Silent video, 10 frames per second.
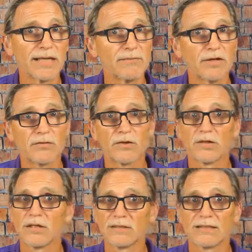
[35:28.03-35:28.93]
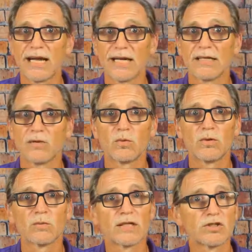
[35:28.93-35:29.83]
Even if you're a
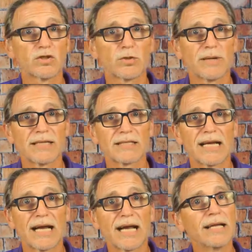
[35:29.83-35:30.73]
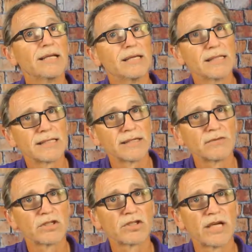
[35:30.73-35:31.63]
dyed-in-the-wool register-based guy, give
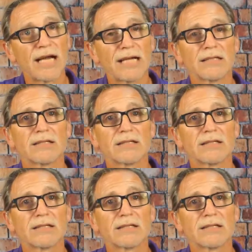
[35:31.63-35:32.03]
it a shot.